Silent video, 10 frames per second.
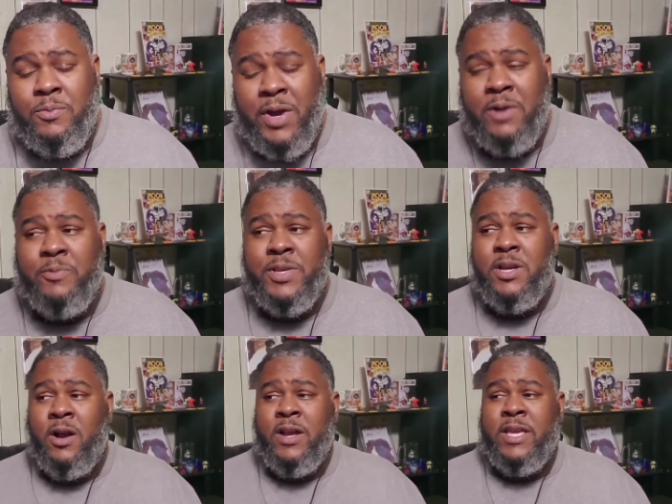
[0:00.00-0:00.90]
But
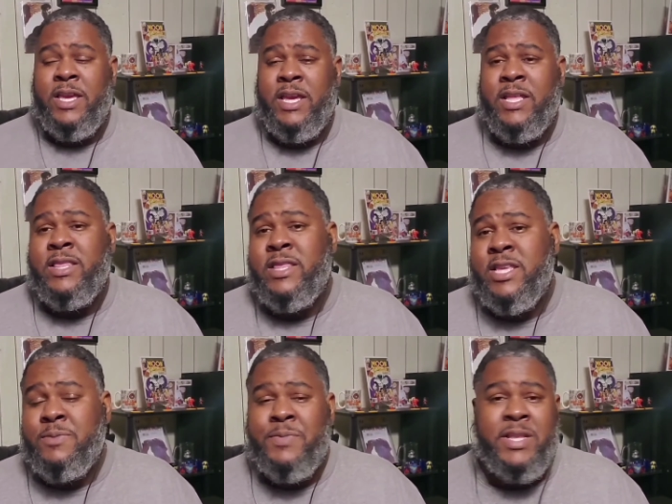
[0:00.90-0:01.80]
we are in
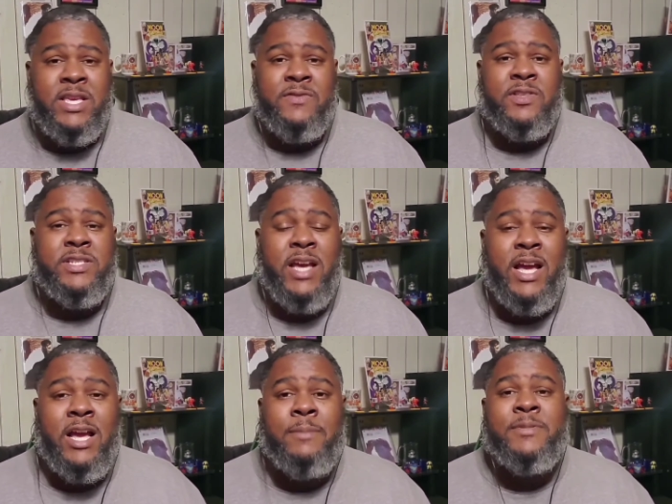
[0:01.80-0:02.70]
the medieval
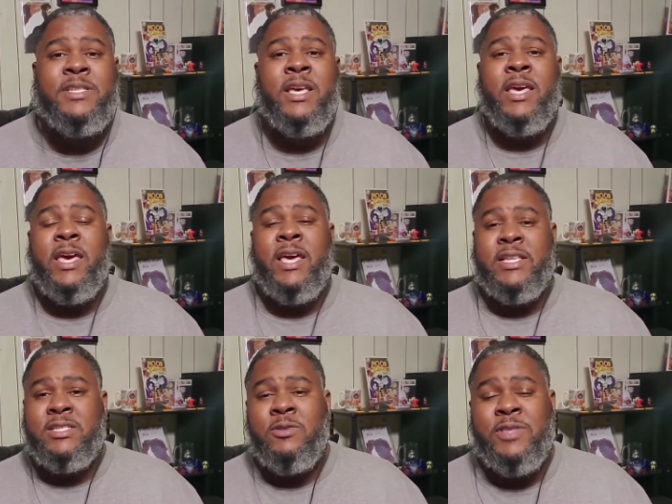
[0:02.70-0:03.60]
times,
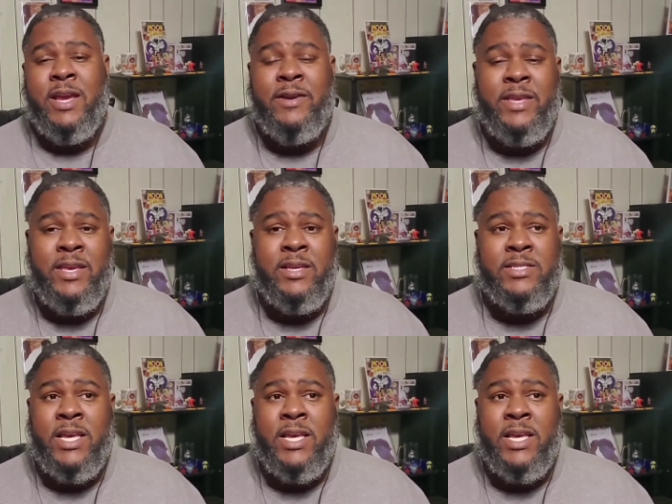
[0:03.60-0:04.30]
and so there is